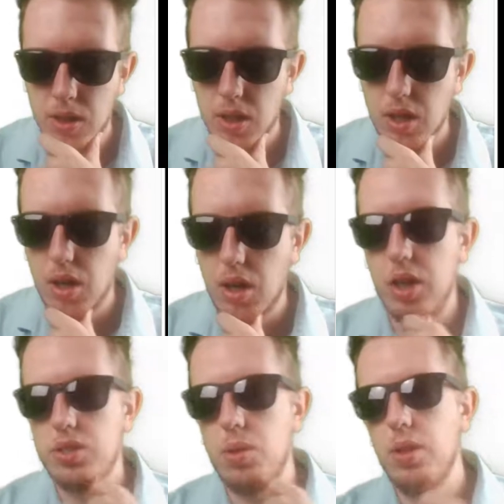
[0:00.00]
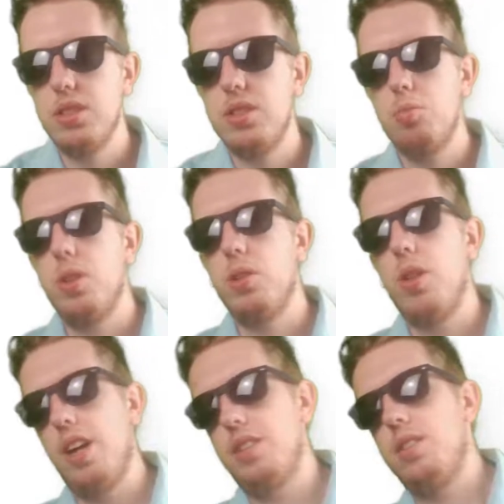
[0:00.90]
Alright, so this is going to be the
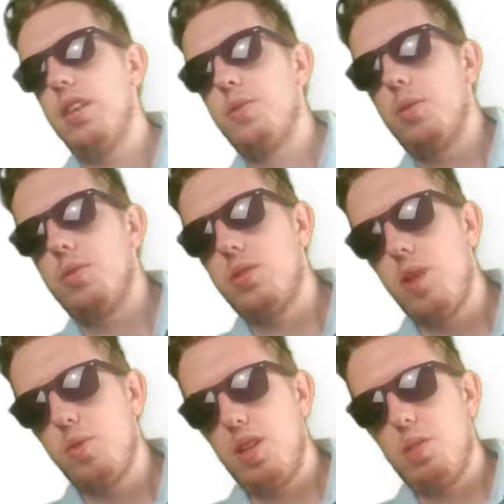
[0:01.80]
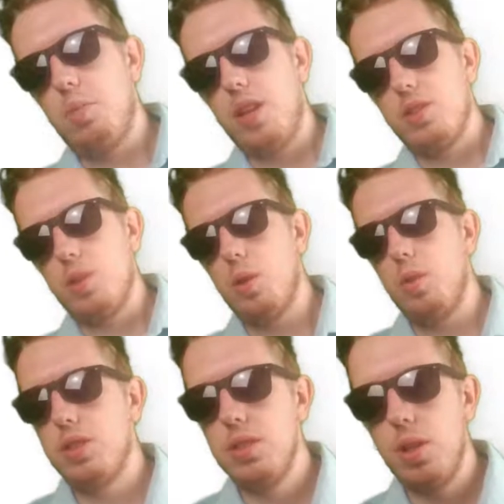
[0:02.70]
last levels that we need to make. So
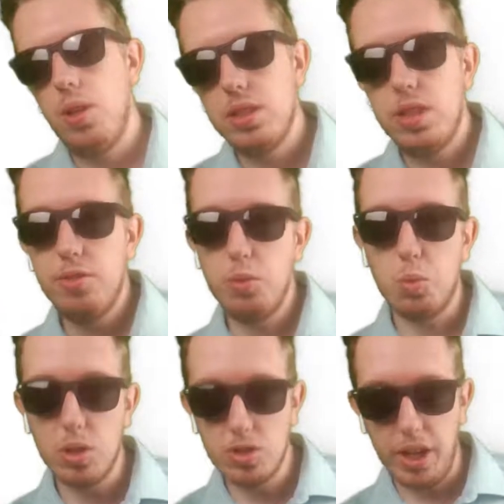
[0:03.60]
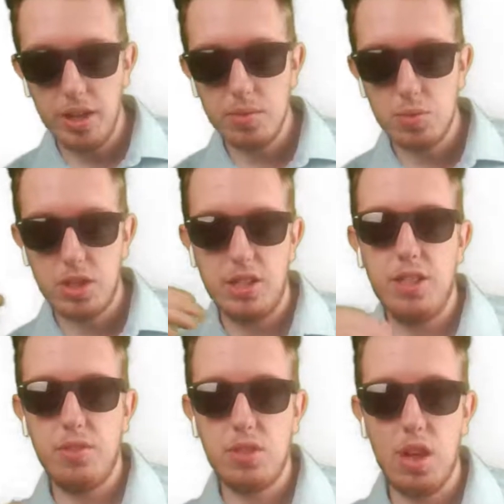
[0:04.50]
this is the last level of World 8, which as
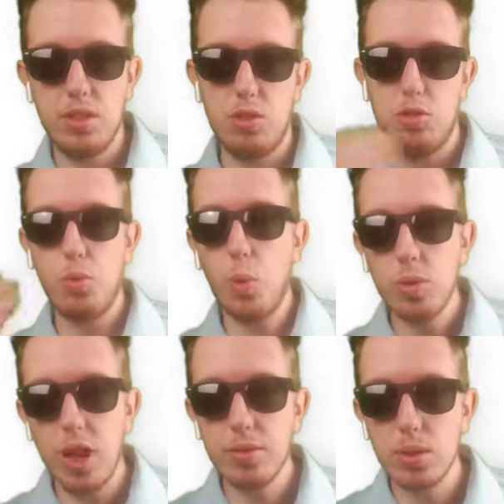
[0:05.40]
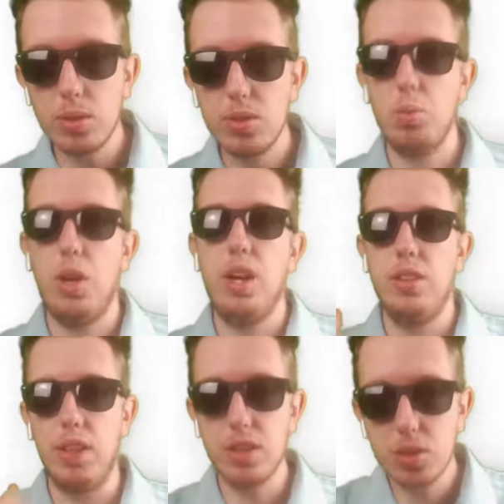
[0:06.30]
I've discussed, there's 4 levels. We had
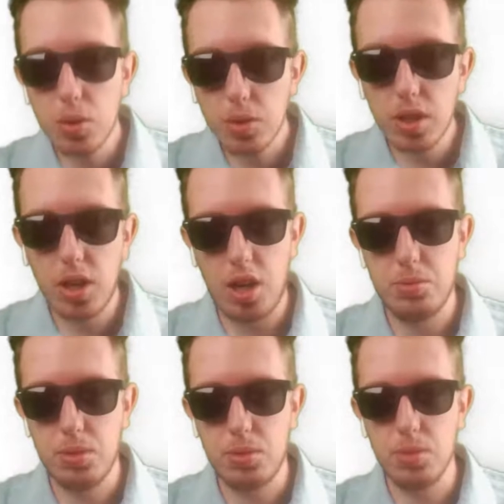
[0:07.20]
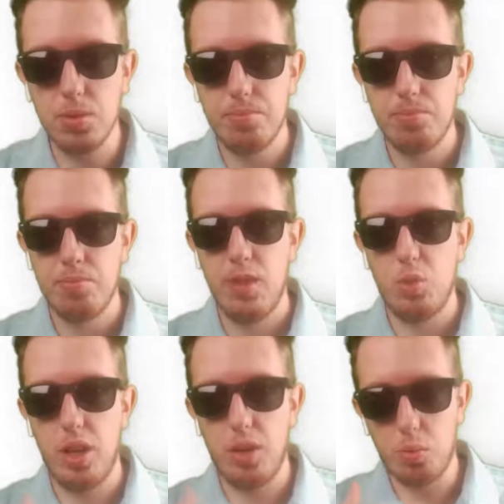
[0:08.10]
the intro to the obstacle.
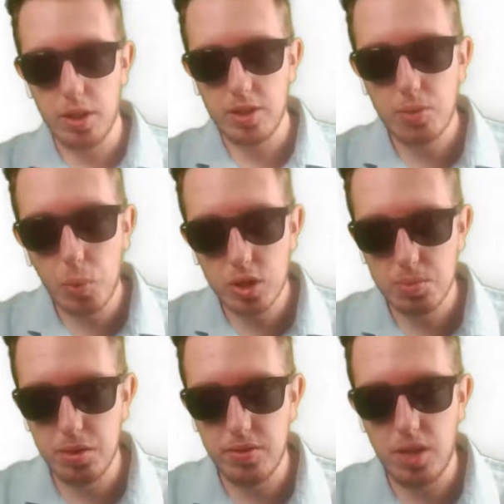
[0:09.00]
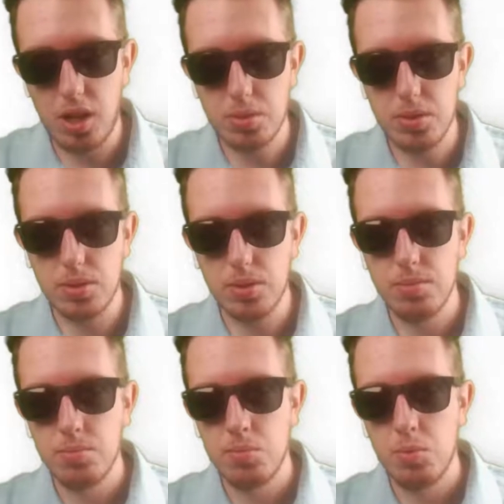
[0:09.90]
We had the reinforcement of the obstacle.
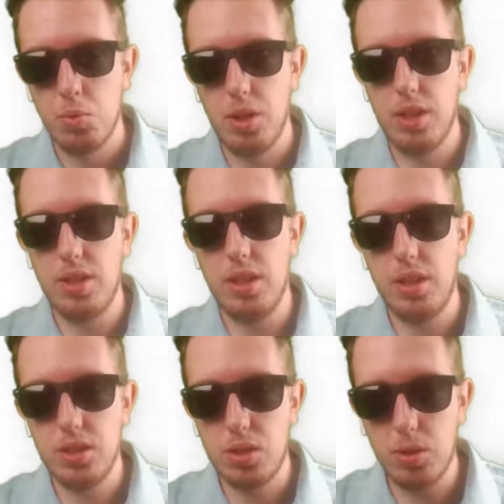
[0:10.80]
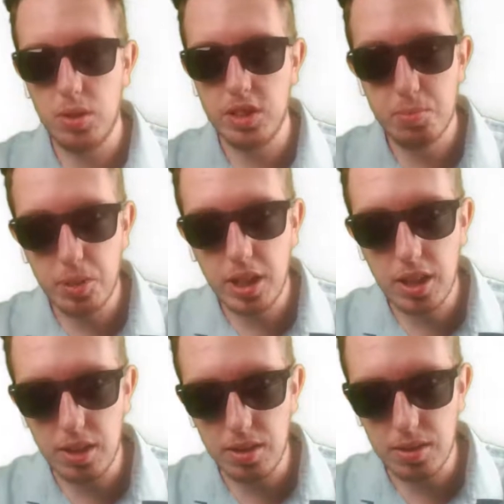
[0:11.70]
We had an intro to the
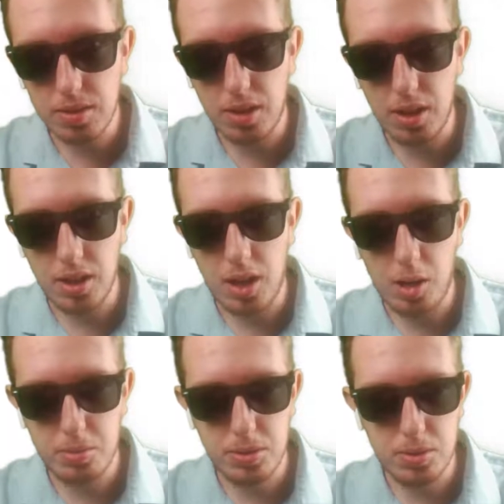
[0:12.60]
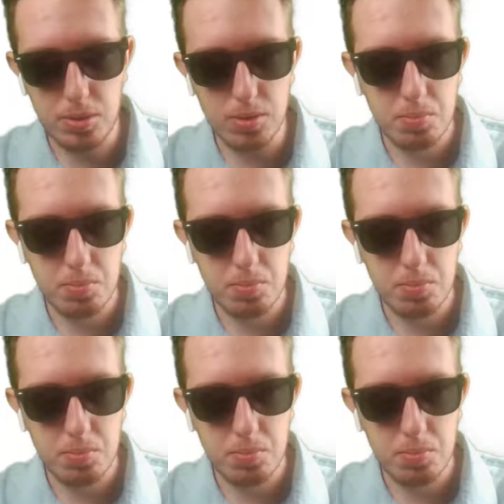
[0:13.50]
speed obstacle.